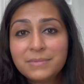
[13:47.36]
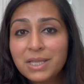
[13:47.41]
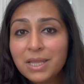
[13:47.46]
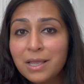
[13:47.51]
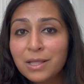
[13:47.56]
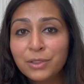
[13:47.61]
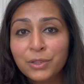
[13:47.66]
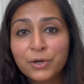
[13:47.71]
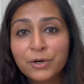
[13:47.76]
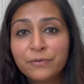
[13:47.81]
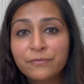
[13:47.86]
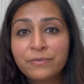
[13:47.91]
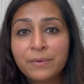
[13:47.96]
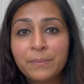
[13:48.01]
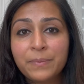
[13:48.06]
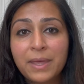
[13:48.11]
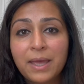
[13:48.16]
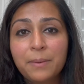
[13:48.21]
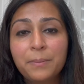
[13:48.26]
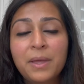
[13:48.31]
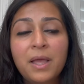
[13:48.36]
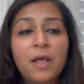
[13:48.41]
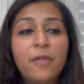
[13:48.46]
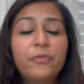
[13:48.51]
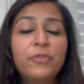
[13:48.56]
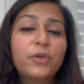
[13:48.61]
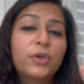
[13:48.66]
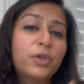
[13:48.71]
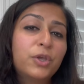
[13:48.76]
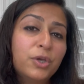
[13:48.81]
learn from them.
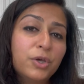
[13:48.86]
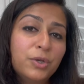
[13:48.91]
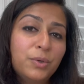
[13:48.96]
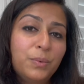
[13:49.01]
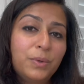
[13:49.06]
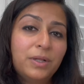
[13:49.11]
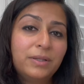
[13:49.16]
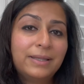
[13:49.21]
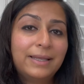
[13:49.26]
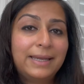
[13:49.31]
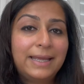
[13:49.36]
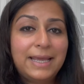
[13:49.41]
The goodwill that